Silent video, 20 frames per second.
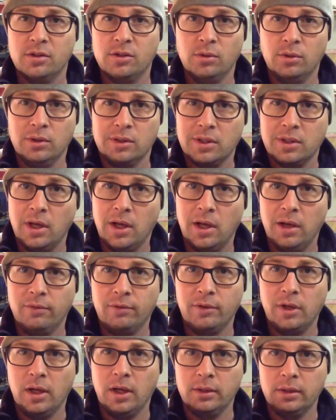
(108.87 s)
so it's kind
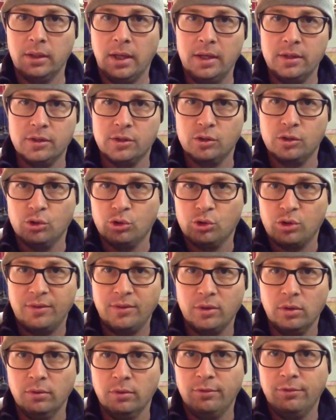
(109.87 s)
of got that
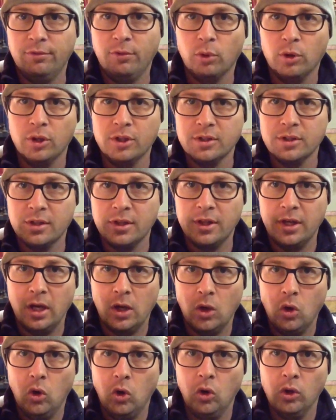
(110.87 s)
centrifugal force
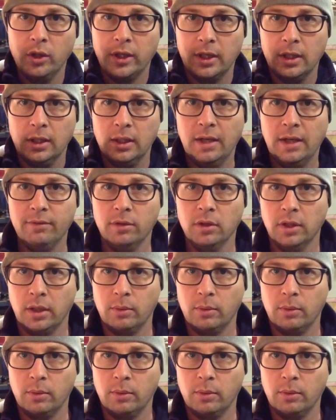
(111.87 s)
thing holding it level,